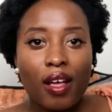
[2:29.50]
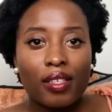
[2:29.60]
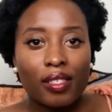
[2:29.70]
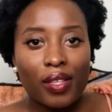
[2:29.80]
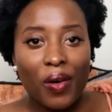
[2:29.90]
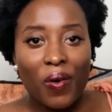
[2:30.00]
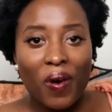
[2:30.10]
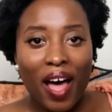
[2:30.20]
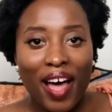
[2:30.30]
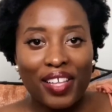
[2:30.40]

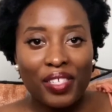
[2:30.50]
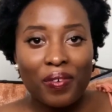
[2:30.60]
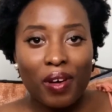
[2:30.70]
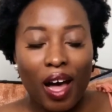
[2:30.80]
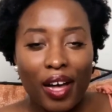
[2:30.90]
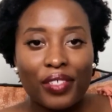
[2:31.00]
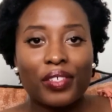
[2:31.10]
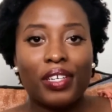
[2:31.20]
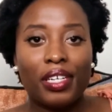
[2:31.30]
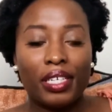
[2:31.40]
So as you guys are
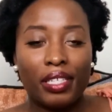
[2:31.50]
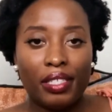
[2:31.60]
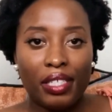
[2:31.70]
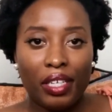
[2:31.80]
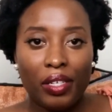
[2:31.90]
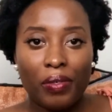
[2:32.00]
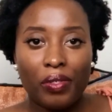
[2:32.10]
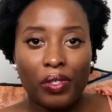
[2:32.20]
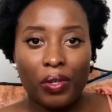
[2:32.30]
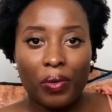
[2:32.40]
gonna continue
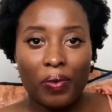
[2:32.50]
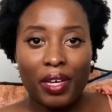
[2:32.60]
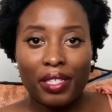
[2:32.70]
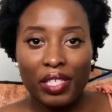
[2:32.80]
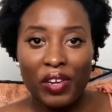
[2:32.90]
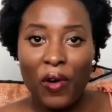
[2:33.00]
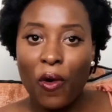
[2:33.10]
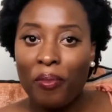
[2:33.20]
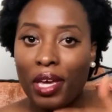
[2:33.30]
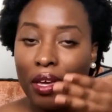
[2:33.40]
to get to know
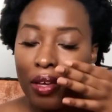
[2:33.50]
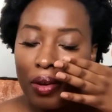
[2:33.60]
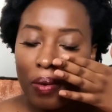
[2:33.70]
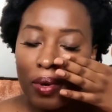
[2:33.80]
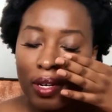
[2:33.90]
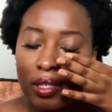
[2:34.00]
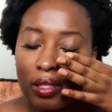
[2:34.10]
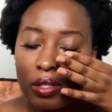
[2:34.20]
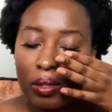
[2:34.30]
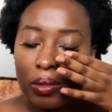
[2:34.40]
me, we're gonna
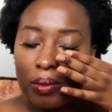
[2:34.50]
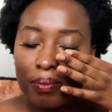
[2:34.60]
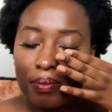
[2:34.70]
do